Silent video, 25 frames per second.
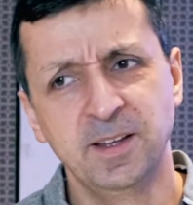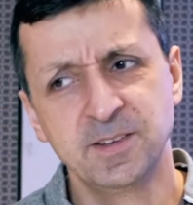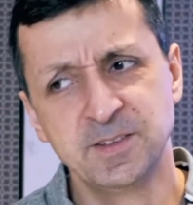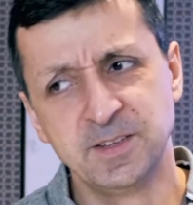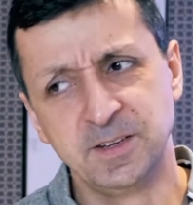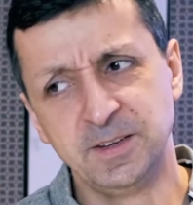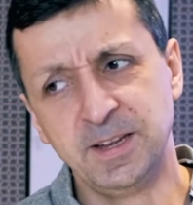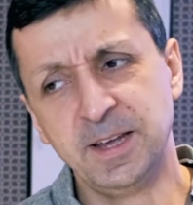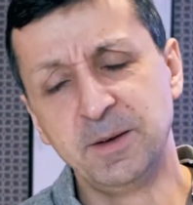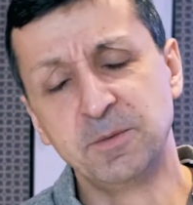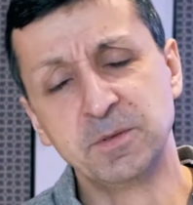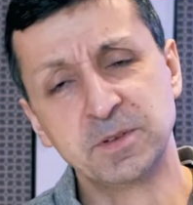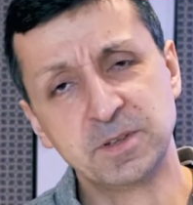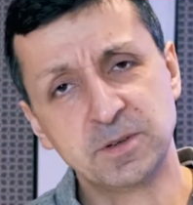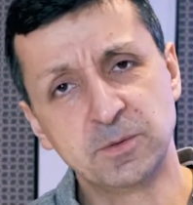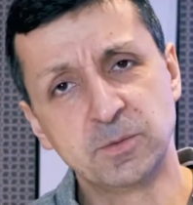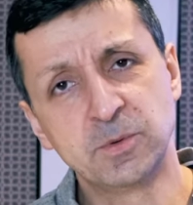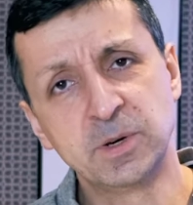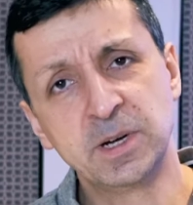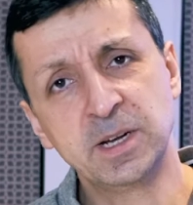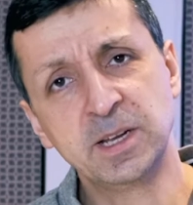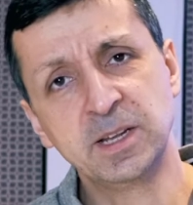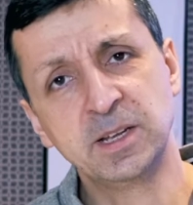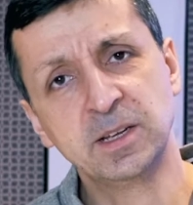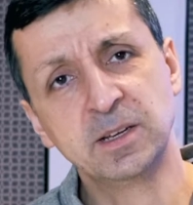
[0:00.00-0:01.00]
So that was a
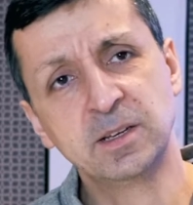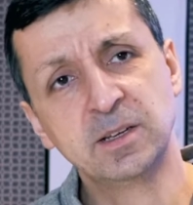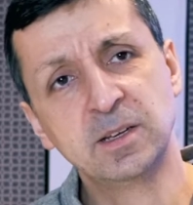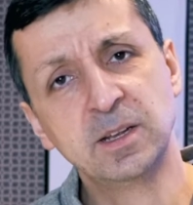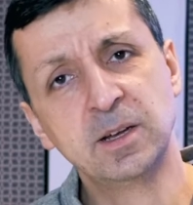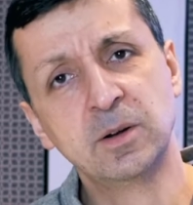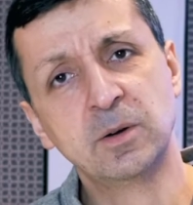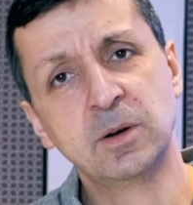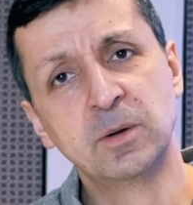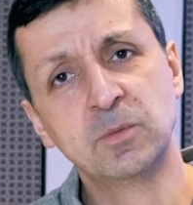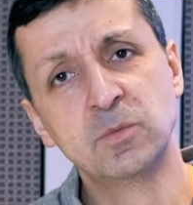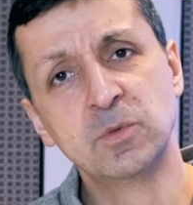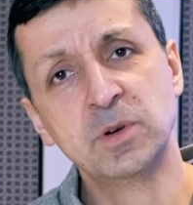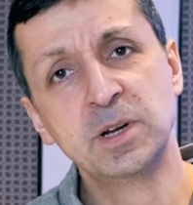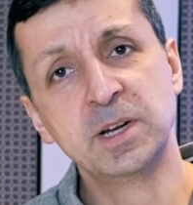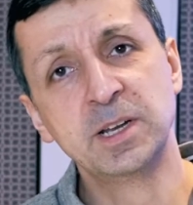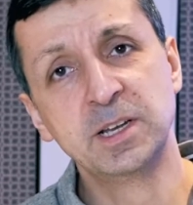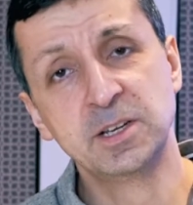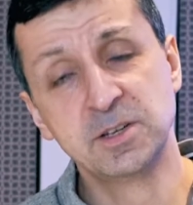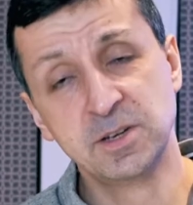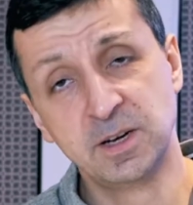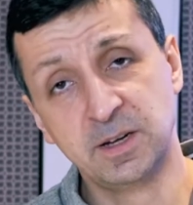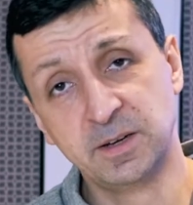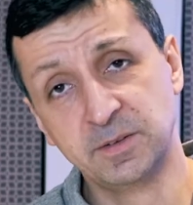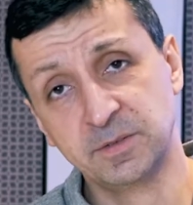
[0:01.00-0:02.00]
really good deal. I'm really
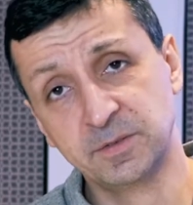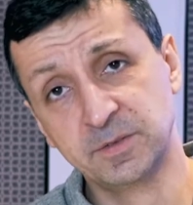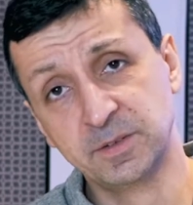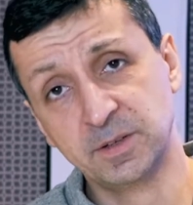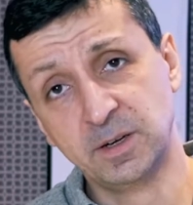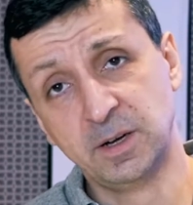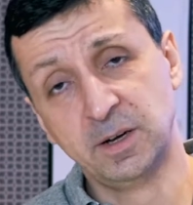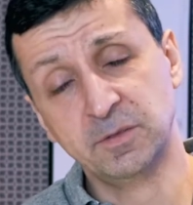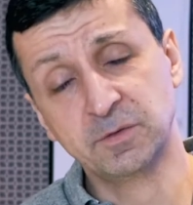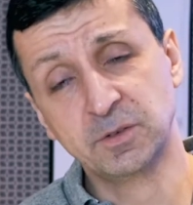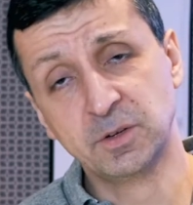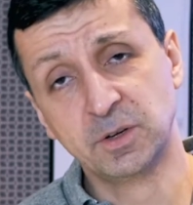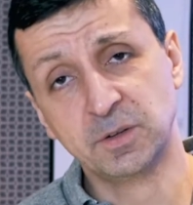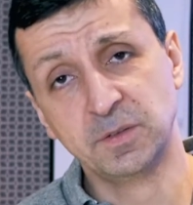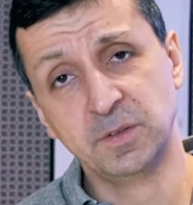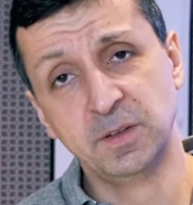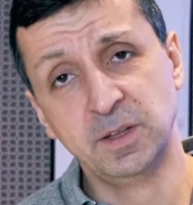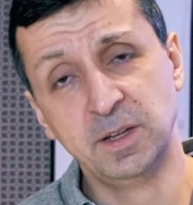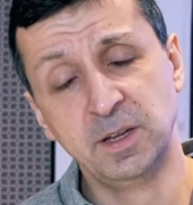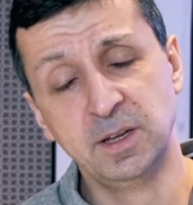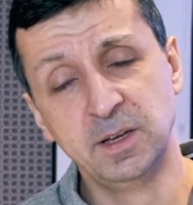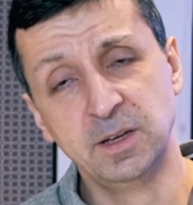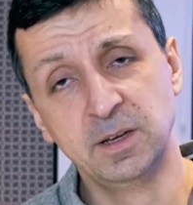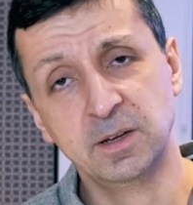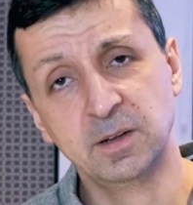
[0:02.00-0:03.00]
chuffed. I've got
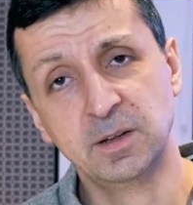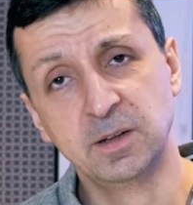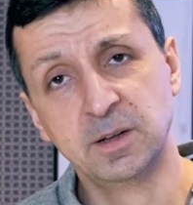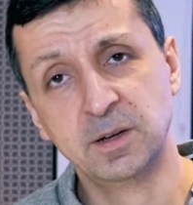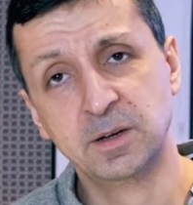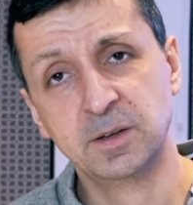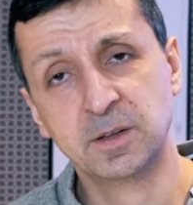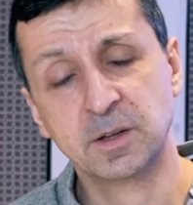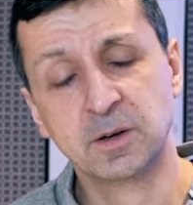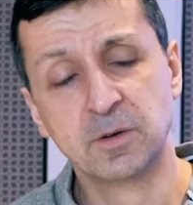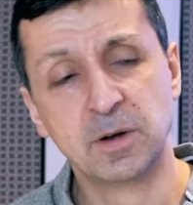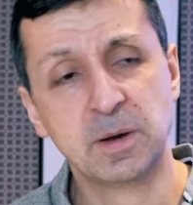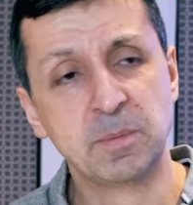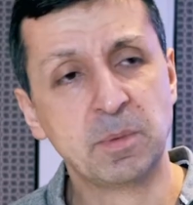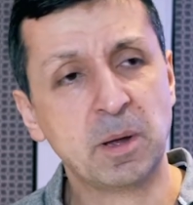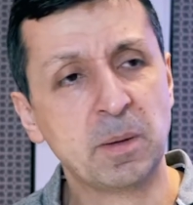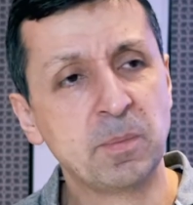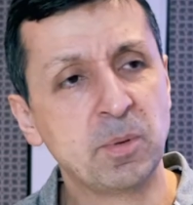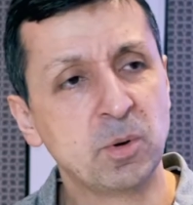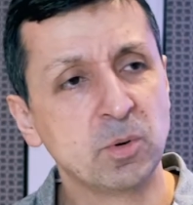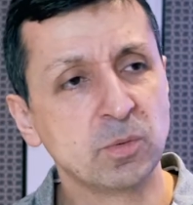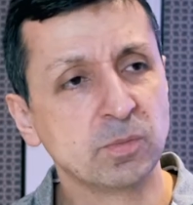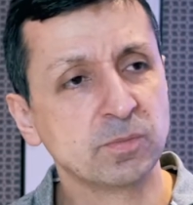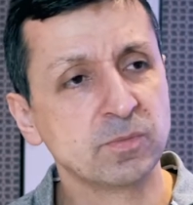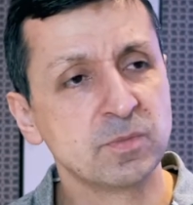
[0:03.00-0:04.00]
the grip. I
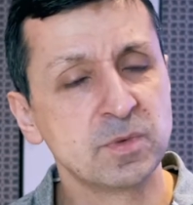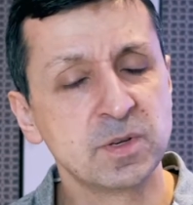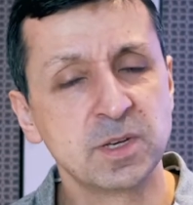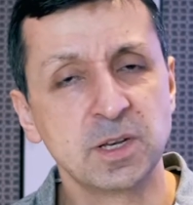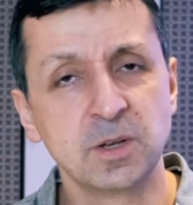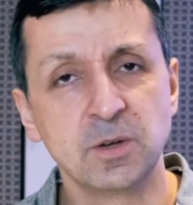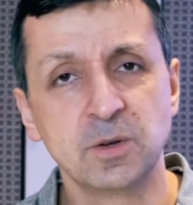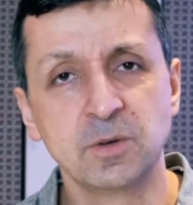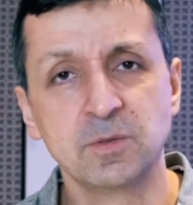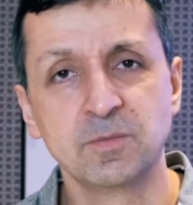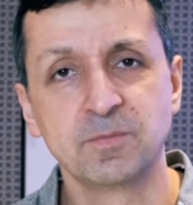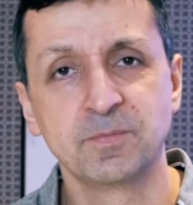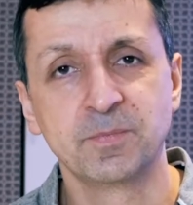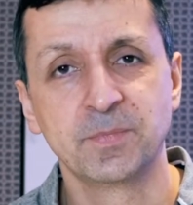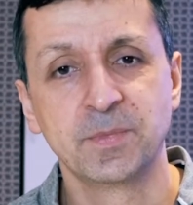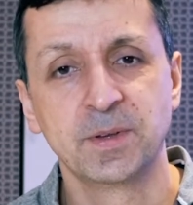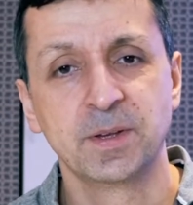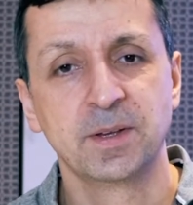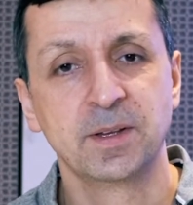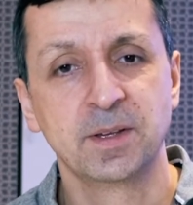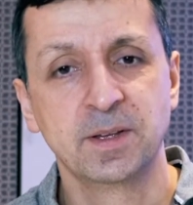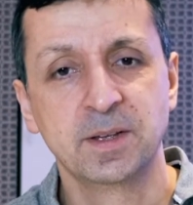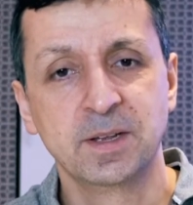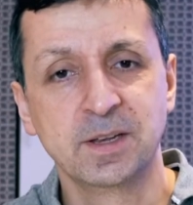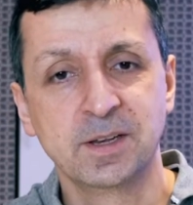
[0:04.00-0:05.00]
bought 2
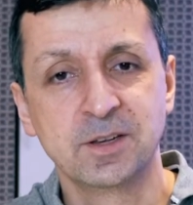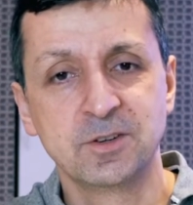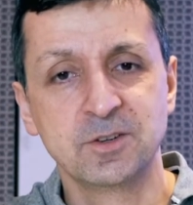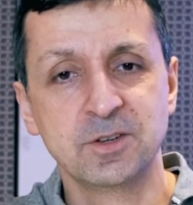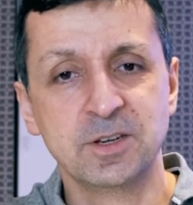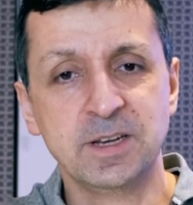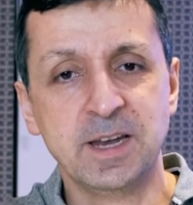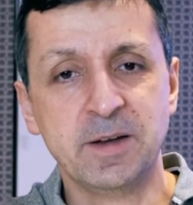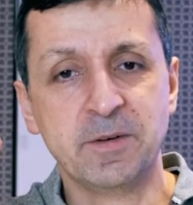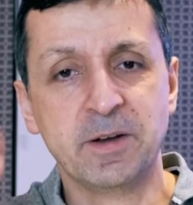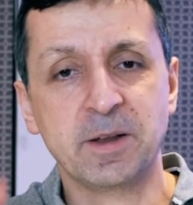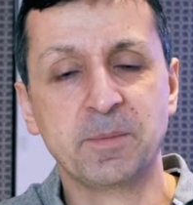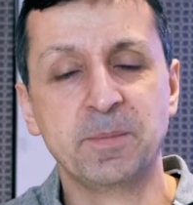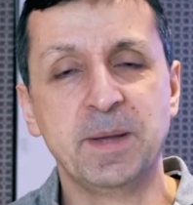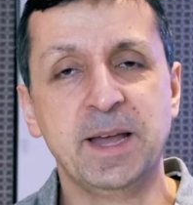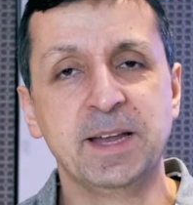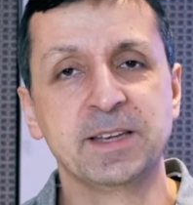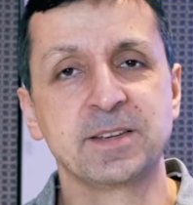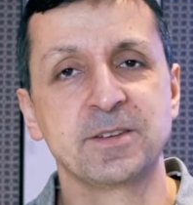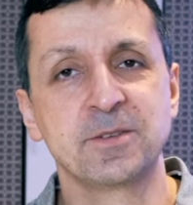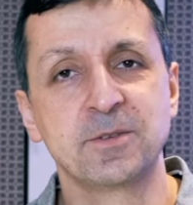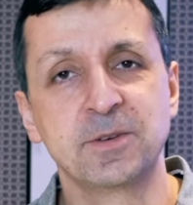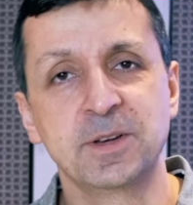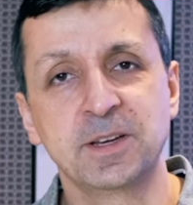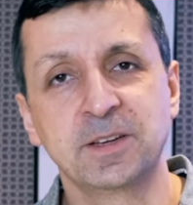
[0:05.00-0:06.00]
generic
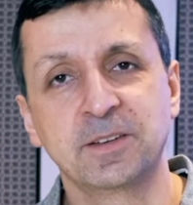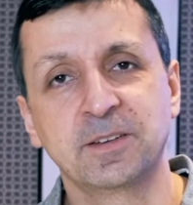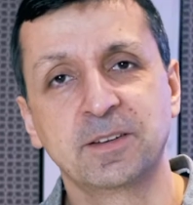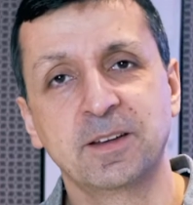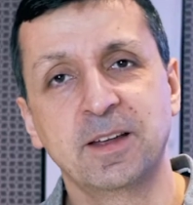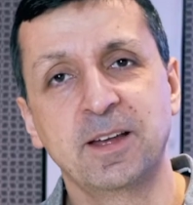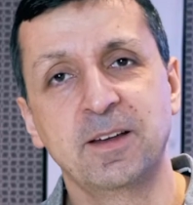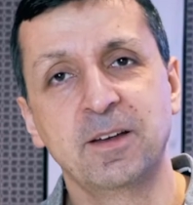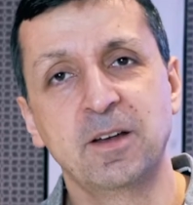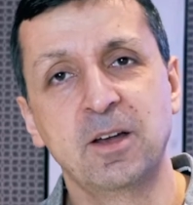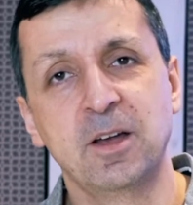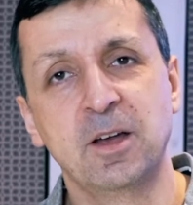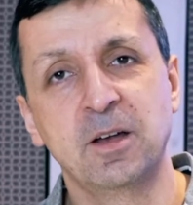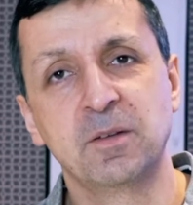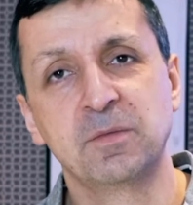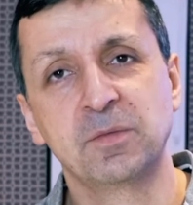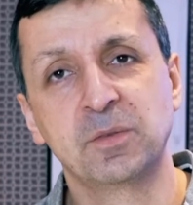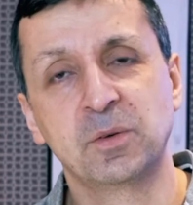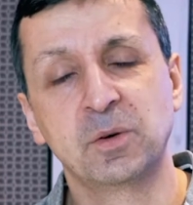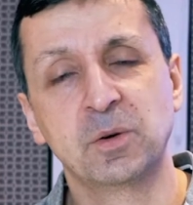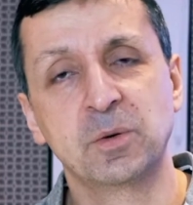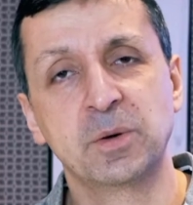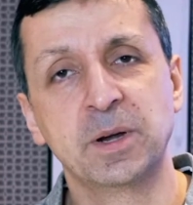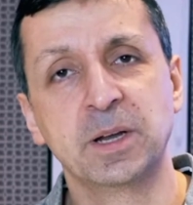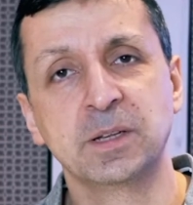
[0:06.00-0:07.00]
batteries
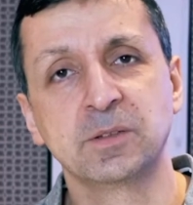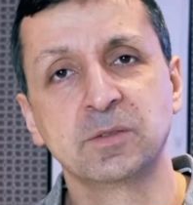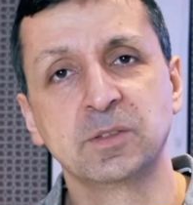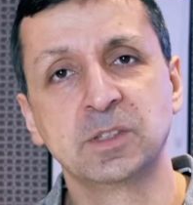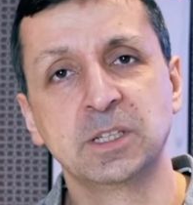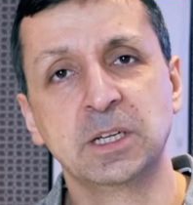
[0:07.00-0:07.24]
for it.